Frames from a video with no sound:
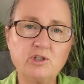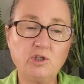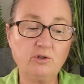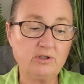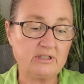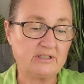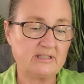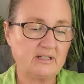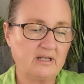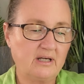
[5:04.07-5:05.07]

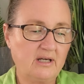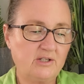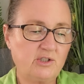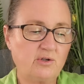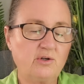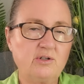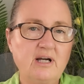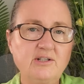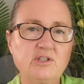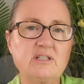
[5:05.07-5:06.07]
curious. So you're
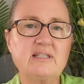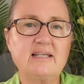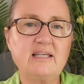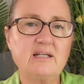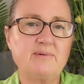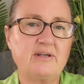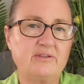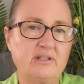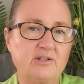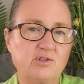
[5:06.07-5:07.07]
not just thinking
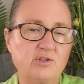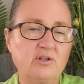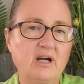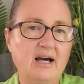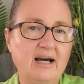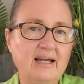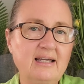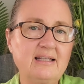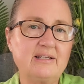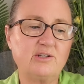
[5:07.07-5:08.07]
about things, you're
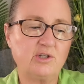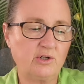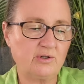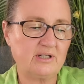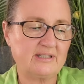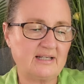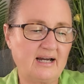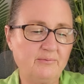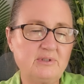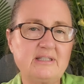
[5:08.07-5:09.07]
highly curious.
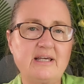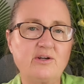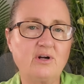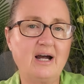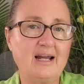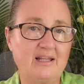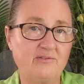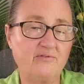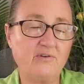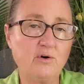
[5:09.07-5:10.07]
I would say you're highly
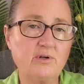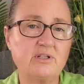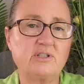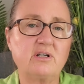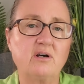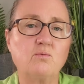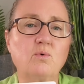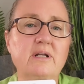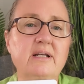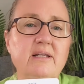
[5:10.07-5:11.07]
focused on
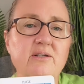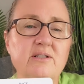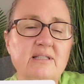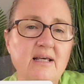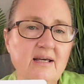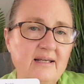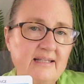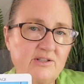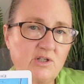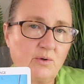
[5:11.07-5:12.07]
what it is
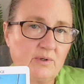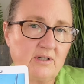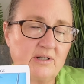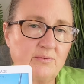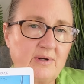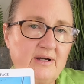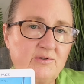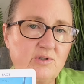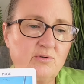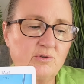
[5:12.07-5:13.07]
that's going on
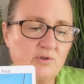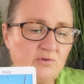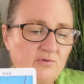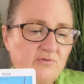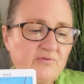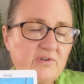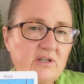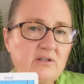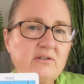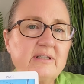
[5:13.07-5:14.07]
around you. You
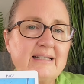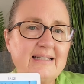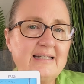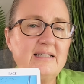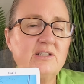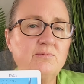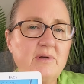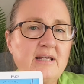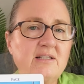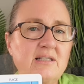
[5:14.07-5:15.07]
feel the need to
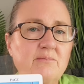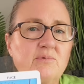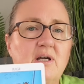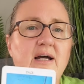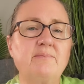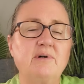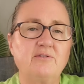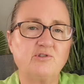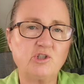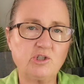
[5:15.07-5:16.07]
make some type
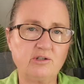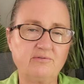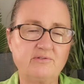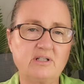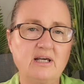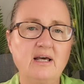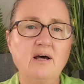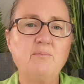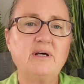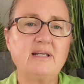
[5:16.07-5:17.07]
of shift.
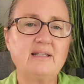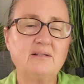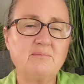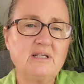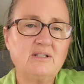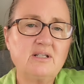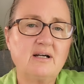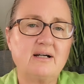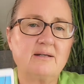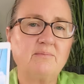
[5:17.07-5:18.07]
But in the
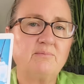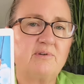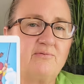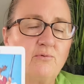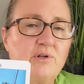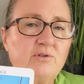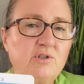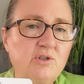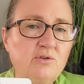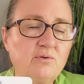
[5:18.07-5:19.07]
meantime, before you
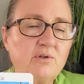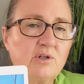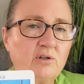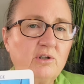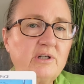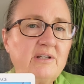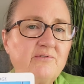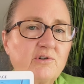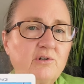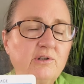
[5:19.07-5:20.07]
do, you're looking
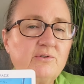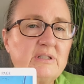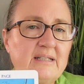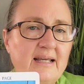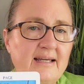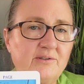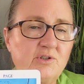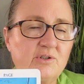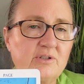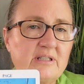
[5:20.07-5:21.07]
for clues and
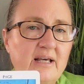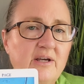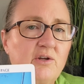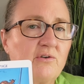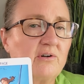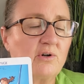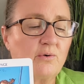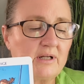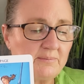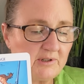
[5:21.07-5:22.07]
answers. You're
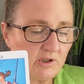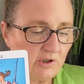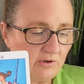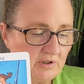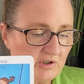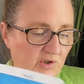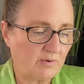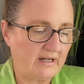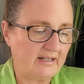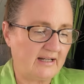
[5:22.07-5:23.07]
incredibly curious
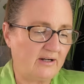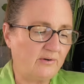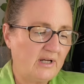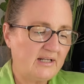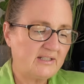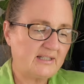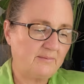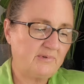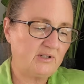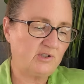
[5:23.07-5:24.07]
right now.
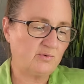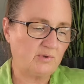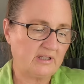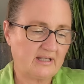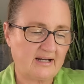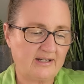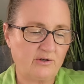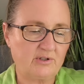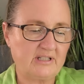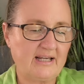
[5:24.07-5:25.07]
Something has really got
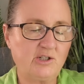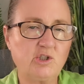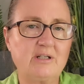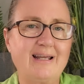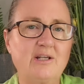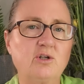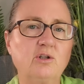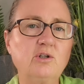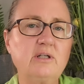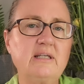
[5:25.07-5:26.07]
your attention, and you're
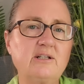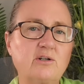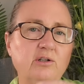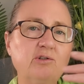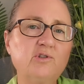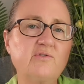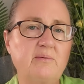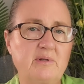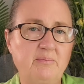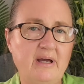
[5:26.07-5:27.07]
looking at clues
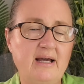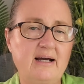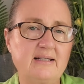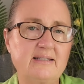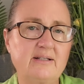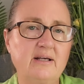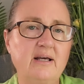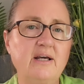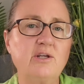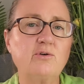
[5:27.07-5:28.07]
from the past.
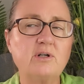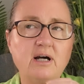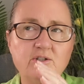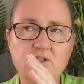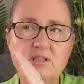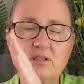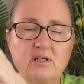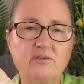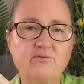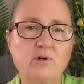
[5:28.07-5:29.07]
You're not just
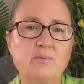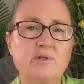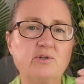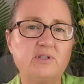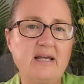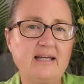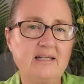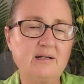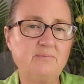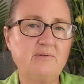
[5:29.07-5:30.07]
looking forward, you're
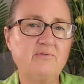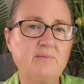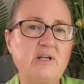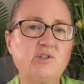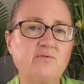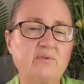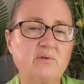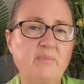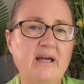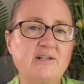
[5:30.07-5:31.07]
taking up information from
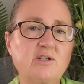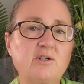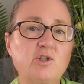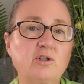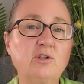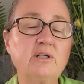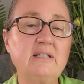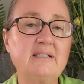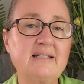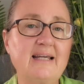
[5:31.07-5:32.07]
the past because you're
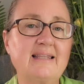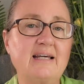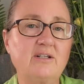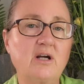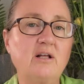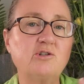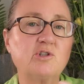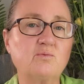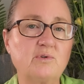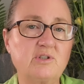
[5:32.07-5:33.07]
looking to take that knowledge
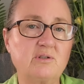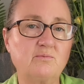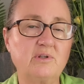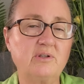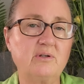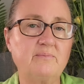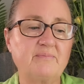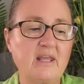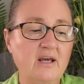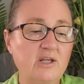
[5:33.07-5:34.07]
and wisdom with you.
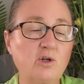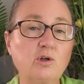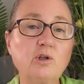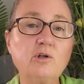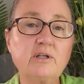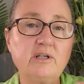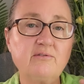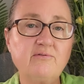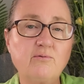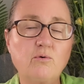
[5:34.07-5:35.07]
You're
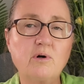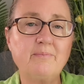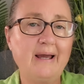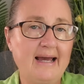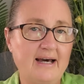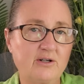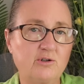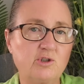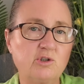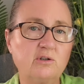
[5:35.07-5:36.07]
looking for
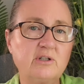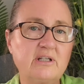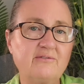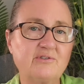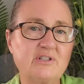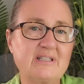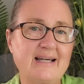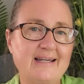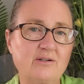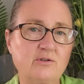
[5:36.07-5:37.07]
patterns, you're looking for
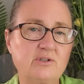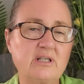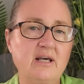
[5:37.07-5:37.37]
cycles.